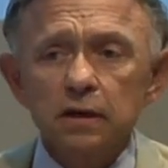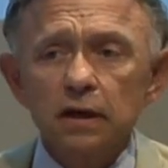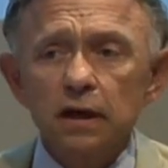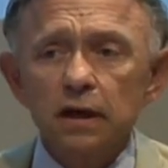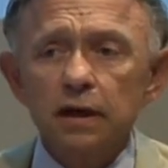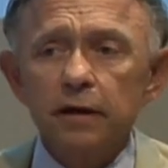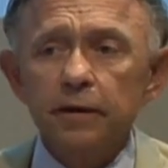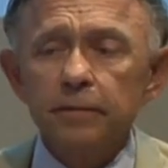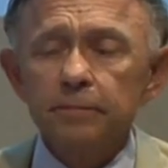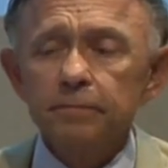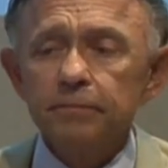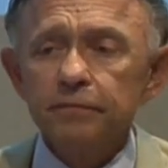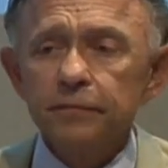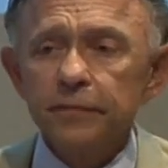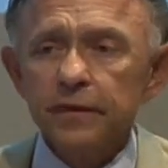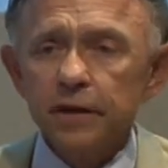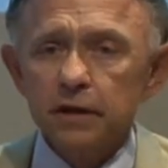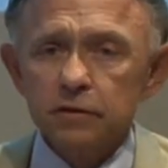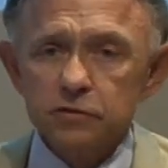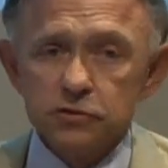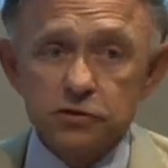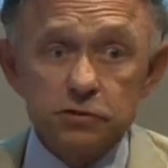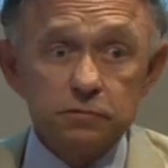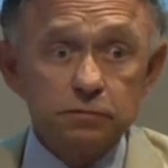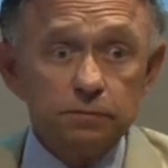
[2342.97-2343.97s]
um,
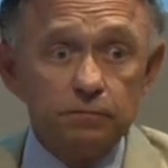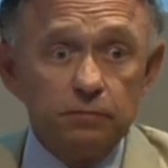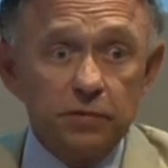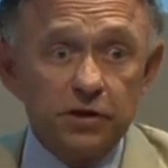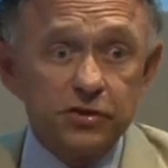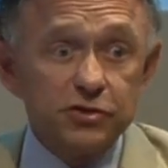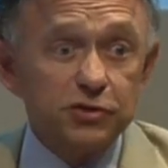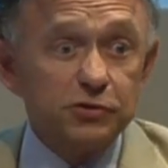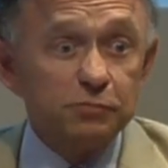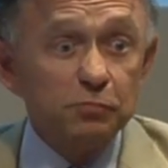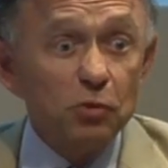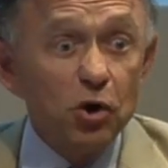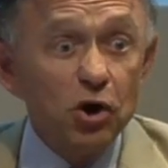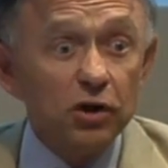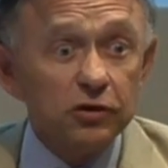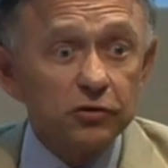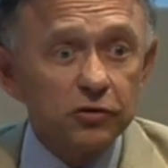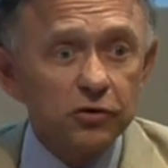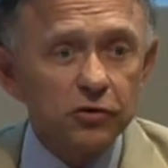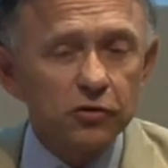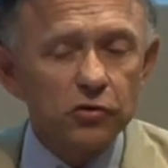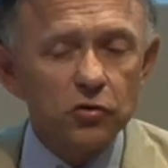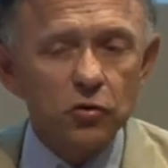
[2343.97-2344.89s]
much smaller, of